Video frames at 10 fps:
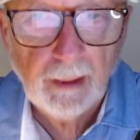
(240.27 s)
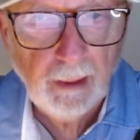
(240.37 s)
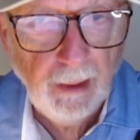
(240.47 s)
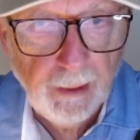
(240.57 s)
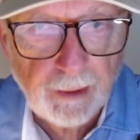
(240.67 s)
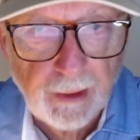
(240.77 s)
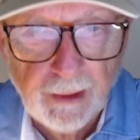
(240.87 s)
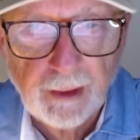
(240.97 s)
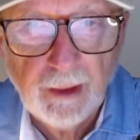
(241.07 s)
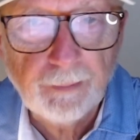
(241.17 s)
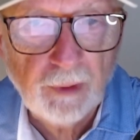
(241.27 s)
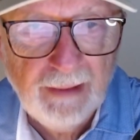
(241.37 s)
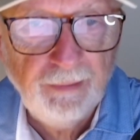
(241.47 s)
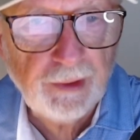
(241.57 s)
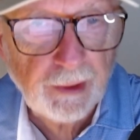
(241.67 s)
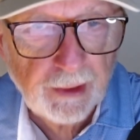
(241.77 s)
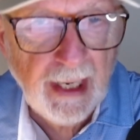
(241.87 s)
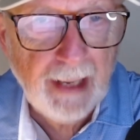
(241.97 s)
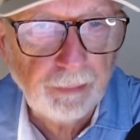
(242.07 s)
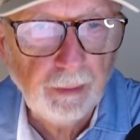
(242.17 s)
And since in the previous
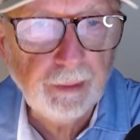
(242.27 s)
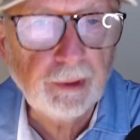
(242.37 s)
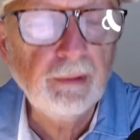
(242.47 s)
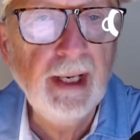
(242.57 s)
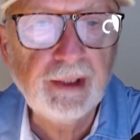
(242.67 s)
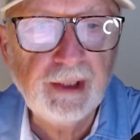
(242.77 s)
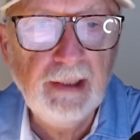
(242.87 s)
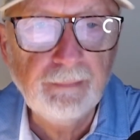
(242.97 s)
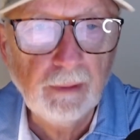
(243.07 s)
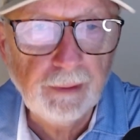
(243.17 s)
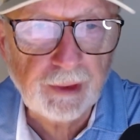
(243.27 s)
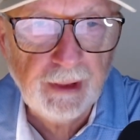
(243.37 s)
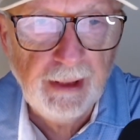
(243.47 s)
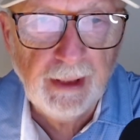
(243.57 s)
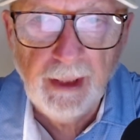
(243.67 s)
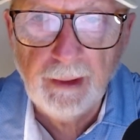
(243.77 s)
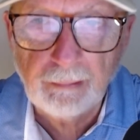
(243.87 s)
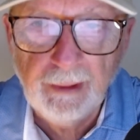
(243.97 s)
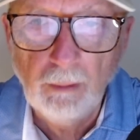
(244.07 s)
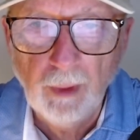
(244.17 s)
example, your transceiver is seeing a
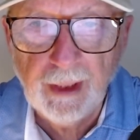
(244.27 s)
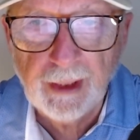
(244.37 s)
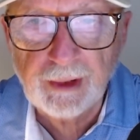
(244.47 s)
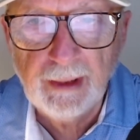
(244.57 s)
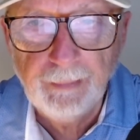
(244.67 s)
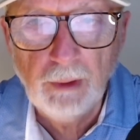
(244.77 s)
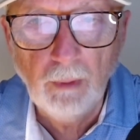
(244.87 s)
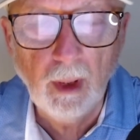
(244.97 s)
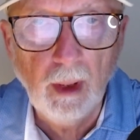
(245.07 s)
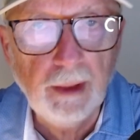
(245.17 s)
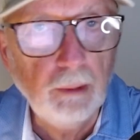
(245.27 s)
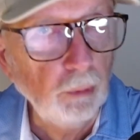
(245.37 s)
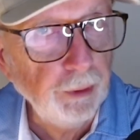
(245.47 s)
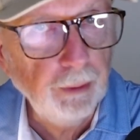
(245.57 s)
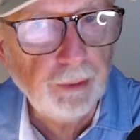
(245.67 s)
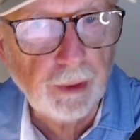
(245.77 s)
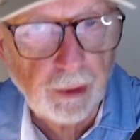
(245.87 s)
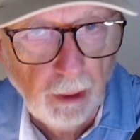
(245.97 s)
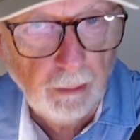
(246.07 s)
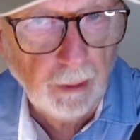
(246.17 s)
3 to 1 SWR, you will use a
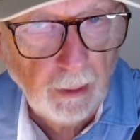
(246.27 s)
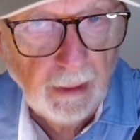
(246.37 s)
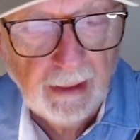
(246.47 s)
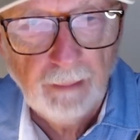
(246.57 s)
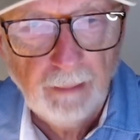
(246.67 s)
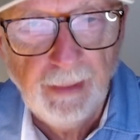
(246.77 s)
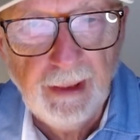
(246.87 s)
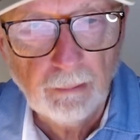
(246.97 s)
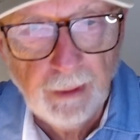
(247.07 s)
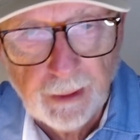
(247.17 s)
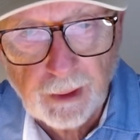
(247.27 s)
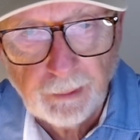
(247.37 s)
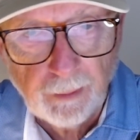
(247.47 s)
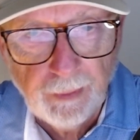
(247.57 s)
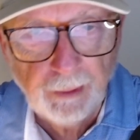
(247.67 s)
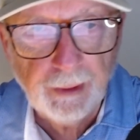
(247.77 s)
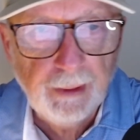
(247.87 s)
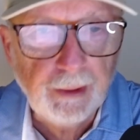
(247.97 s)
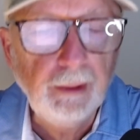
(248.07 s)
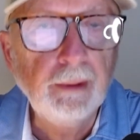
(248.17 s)
tuner. Many rigs with the
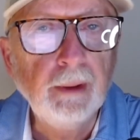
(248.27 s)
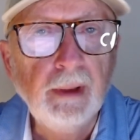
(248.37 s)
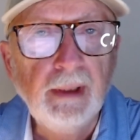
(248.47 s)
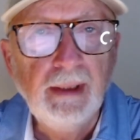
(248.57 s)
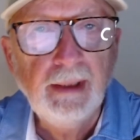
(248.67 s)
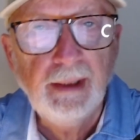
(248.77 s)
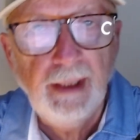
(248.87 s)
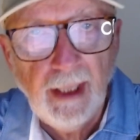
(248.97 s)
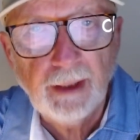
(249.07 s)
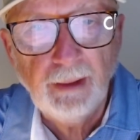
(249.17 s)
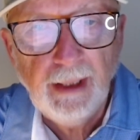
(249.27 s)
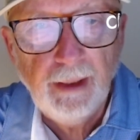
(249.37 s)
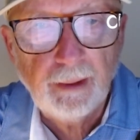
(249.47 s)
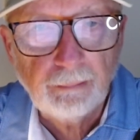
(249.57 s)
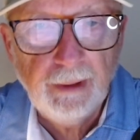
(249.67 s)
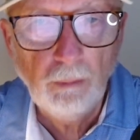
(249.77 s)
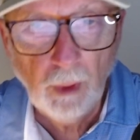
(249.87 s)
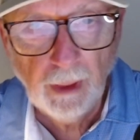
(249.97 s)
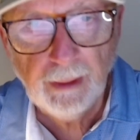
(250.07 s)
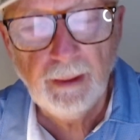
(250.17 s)
built-in tuner can handle a 3 to
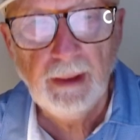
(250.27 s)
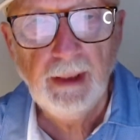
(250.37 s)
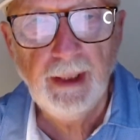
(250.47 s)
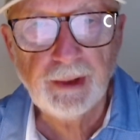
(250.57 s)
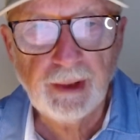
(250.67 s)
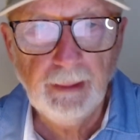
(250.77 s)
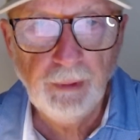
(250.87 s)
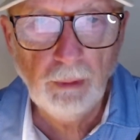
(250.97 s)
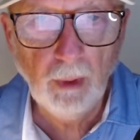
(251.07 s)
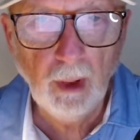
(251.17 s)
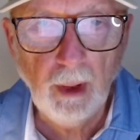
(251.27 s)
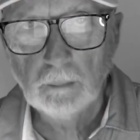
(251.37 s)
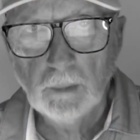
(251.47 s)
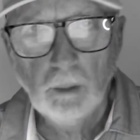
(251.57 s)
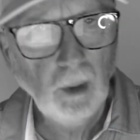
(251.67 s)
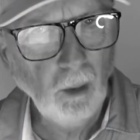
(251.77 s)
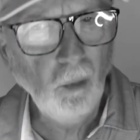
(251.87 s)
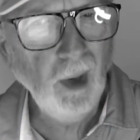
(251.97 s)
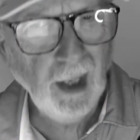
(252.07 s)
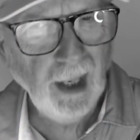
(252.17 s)
1 SWR. Well,
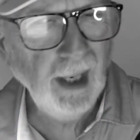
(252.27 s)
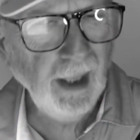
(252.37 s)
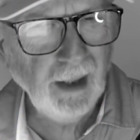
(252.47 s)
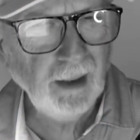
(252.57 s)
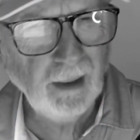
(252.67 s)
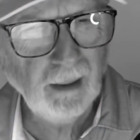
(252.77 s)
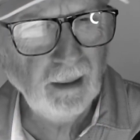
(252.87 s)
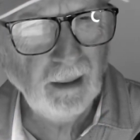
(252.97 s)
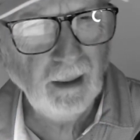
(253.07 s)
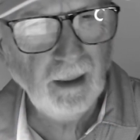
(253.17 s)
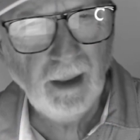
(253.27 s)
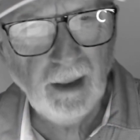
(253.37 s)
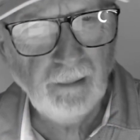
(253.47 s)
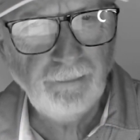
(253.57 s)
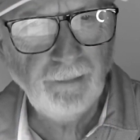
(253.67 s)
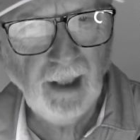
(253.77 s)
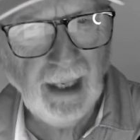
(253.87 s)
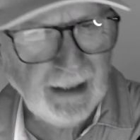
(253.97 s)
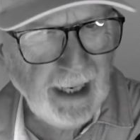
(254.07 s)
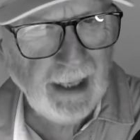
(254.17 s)
why, if
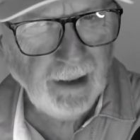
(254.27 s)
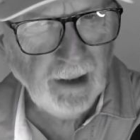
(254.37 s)
I can't